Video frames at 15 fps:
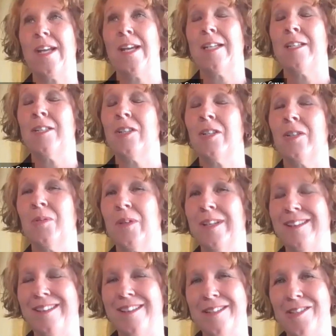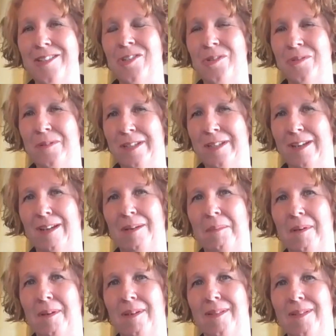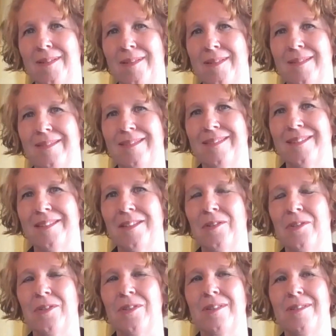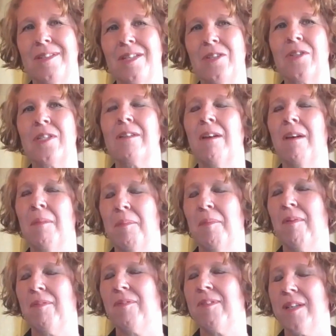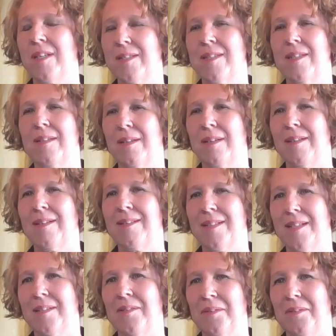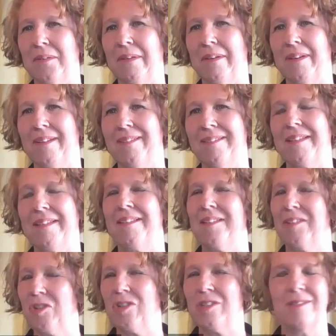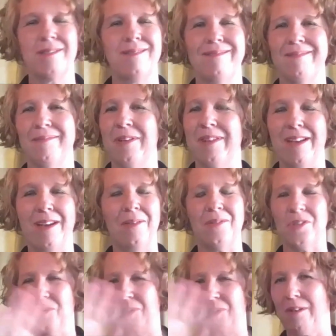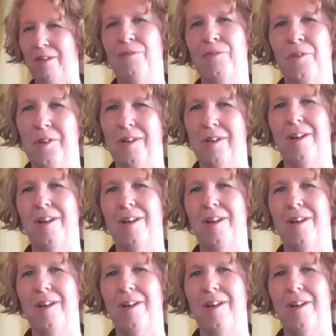I go into a campus, there's a couple of things that I can take a look at, like just without doing a full